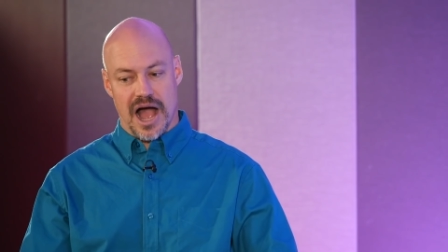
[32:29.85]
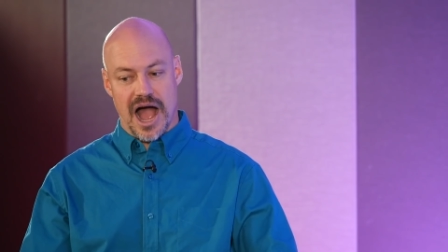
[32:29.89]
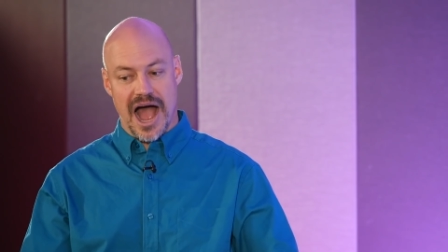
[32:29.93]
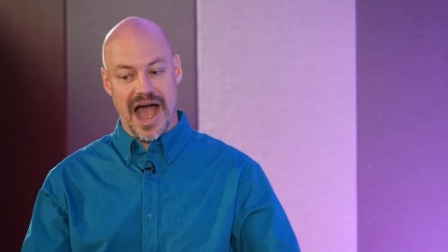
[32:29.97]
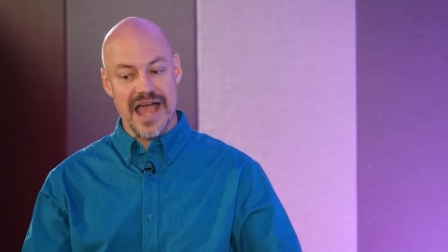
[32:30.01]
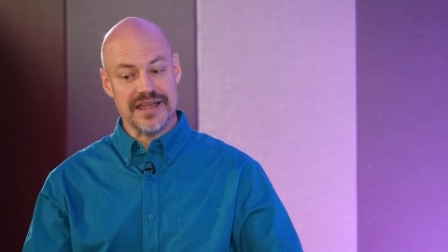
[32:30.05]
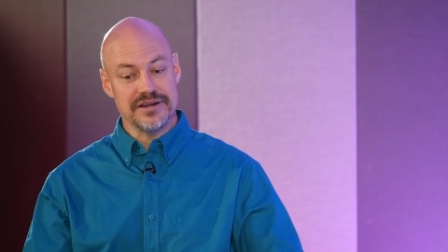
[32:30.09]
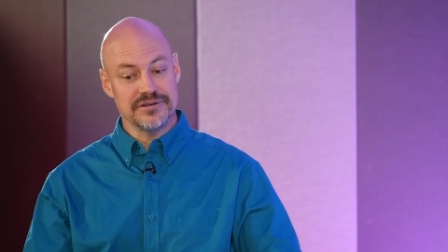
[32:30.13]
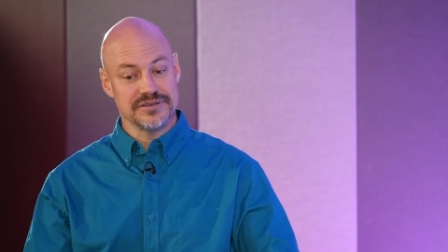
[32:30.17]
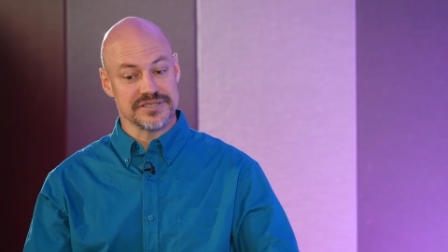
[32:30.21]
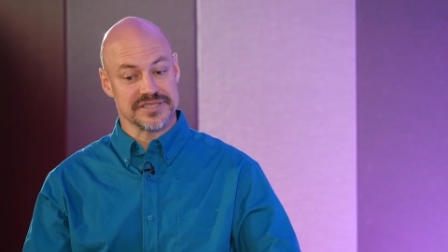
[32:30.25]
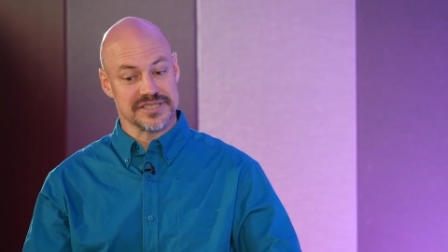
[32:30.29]

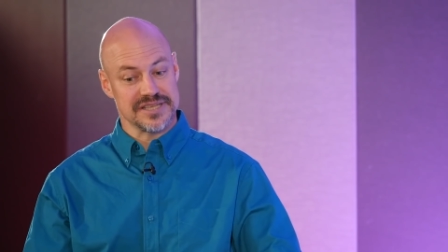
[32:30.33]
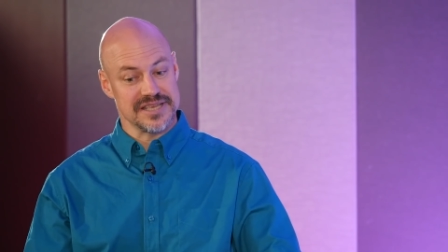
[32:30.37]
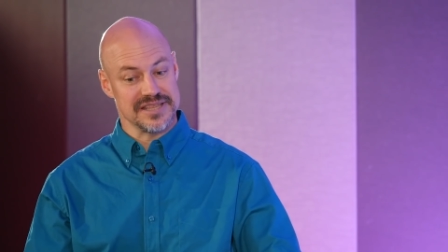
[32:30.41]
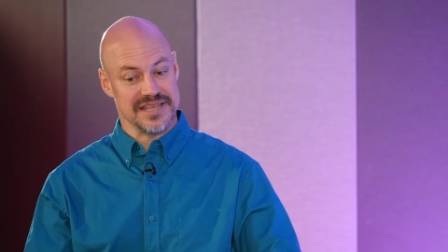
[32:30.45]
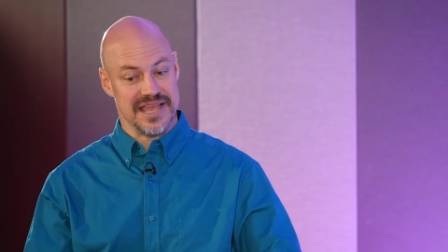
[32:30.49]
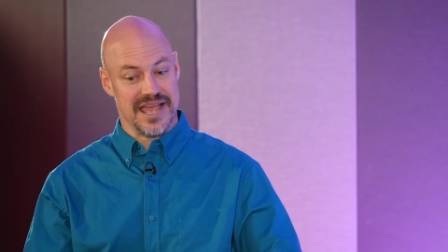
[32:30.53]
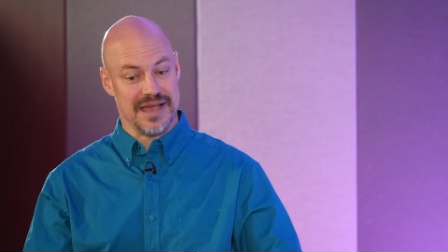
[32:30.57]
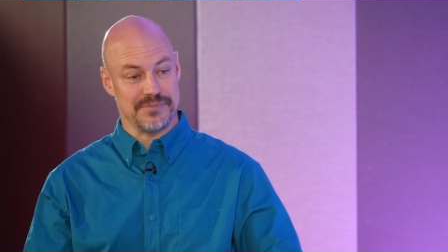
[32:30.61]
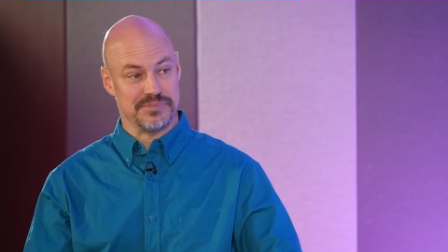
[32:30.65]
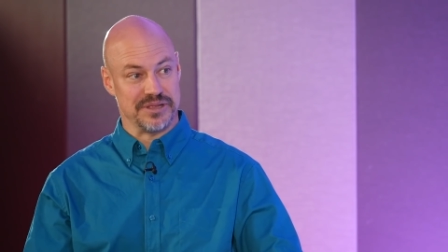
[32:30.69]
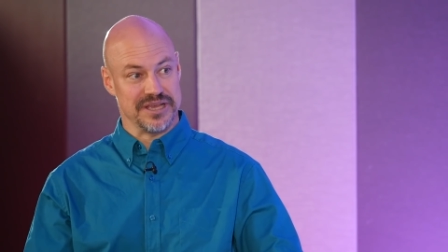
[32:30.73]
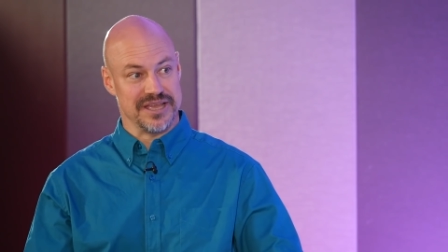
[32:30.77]
I don't see
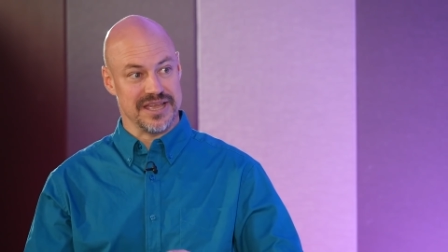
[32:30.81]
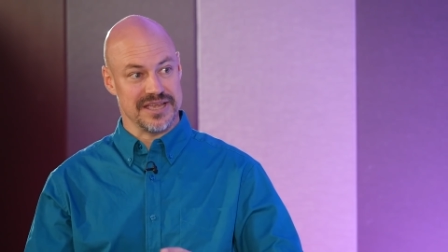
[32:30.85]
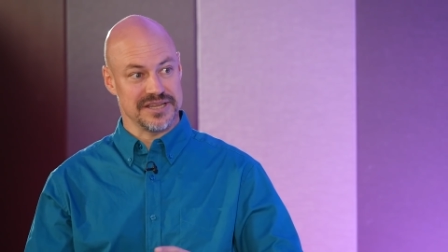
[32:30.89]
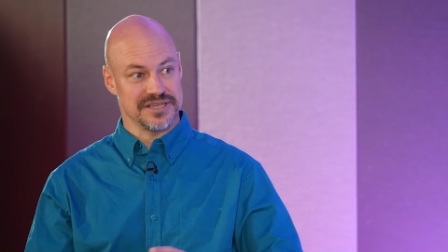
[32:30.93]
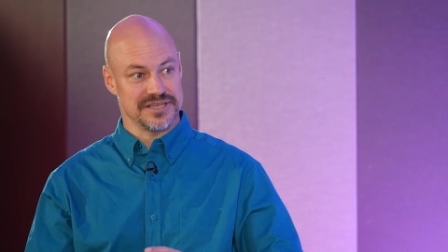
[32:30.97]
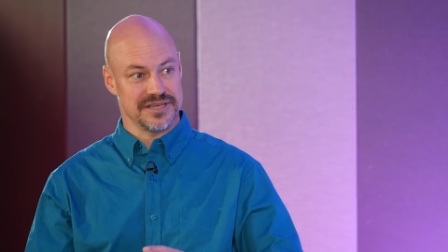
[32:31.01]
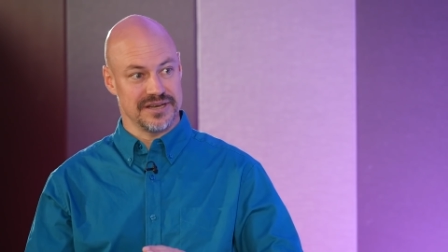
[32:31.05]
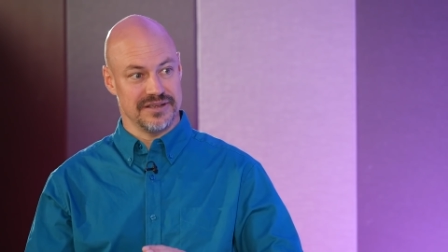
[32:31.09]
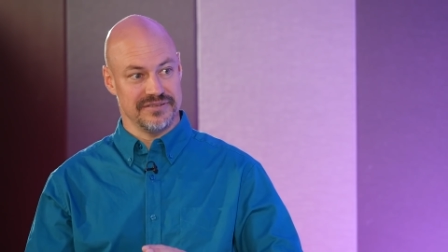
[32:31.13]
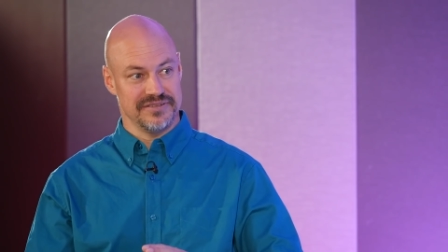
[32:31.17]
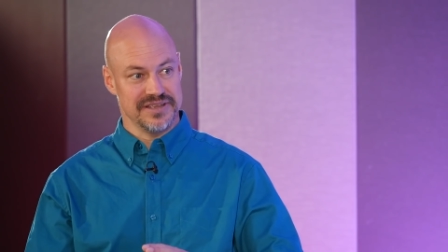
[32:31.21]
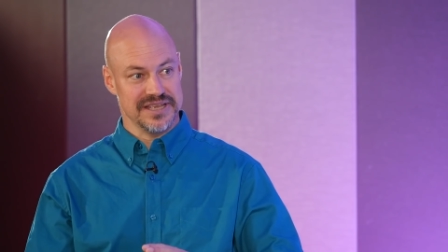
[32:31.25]
the
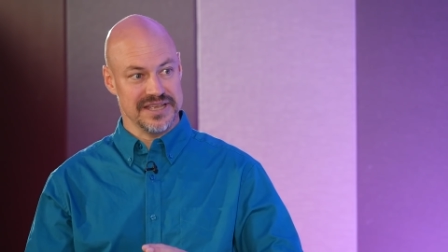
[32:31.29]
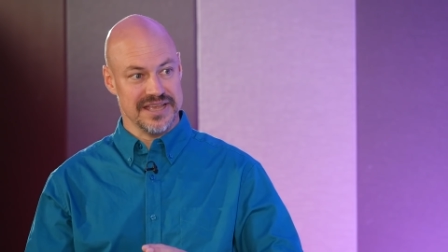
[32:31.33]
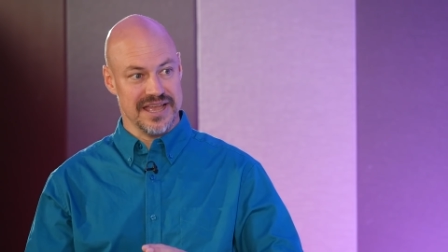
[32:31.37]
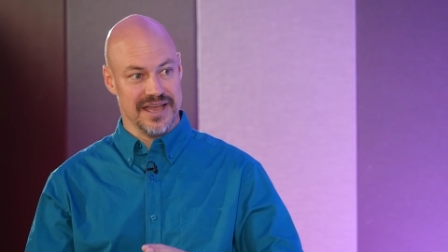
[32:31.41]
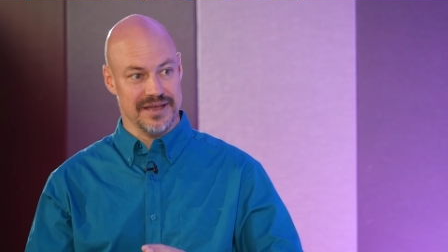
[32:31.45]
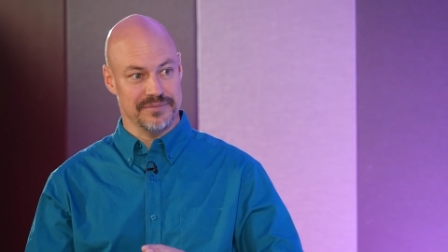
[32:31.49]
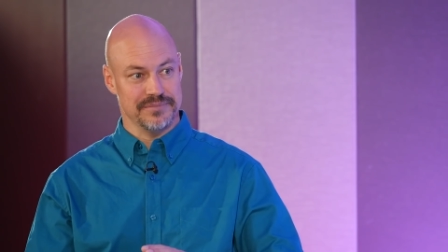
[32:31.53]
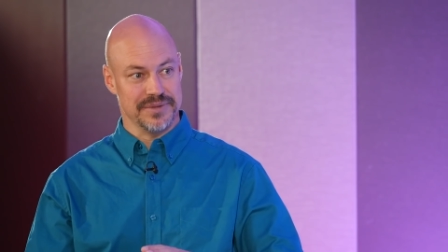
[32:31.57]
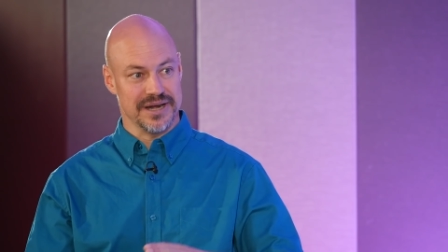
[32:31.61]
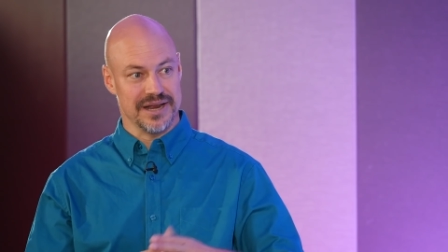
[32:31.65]
application of it yet,